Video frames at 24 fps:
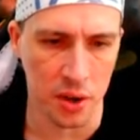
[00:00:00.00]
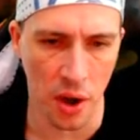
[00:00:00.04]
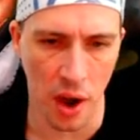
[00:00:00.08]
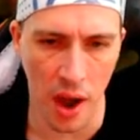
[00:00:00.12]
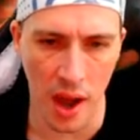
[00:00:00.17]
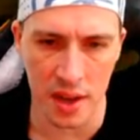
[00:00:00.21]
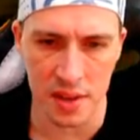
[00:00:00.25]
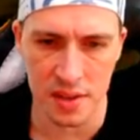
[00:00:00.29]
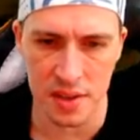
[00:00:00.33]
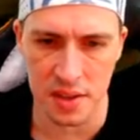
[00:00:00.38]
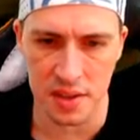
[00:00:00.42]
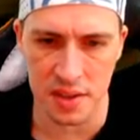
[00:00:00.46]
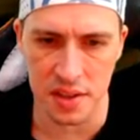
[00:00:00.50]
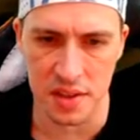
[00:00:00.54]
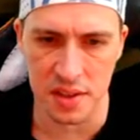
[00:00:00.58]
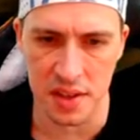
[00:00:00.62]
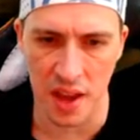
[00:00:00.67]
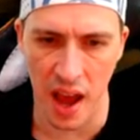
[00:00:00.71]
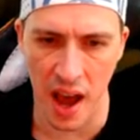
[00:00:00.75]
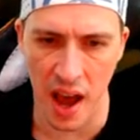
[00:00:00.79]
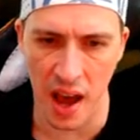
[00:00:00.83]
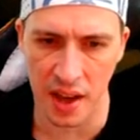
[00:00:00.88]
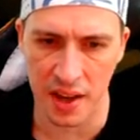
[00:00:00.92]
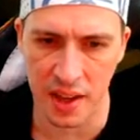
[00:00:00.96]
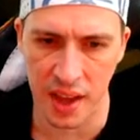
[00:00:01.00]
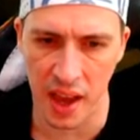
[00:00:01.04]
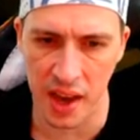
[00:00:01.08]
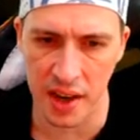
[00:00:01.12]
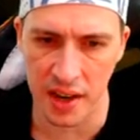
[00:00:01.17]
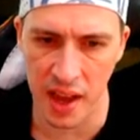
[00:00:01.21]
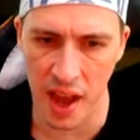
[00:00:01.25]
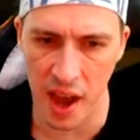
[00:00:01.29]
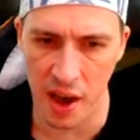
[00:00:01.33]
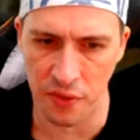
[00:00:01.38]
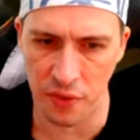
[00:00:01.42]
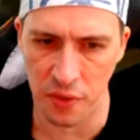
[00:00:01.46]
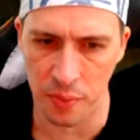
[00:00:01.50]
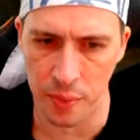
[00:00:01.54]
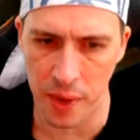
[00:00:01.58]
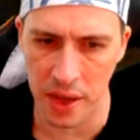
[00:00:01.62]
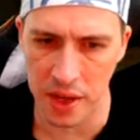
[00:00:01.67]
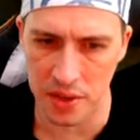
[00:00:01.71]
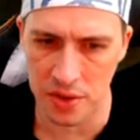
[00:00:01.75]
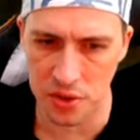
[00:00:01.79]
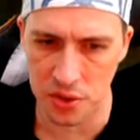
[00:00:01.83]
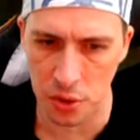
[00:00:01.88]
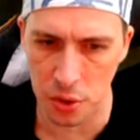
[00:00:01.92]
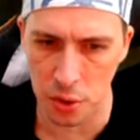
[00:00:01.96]
guys, this is Arcade
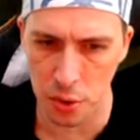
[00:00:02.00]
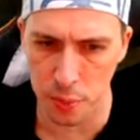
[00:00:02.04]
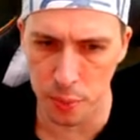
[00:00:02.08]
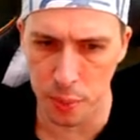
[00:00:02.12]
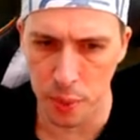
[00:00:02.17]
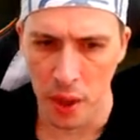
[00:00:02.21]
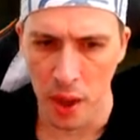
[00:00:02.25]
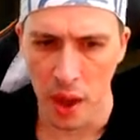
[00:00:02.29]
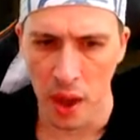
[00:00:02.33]
Alphabet Soup.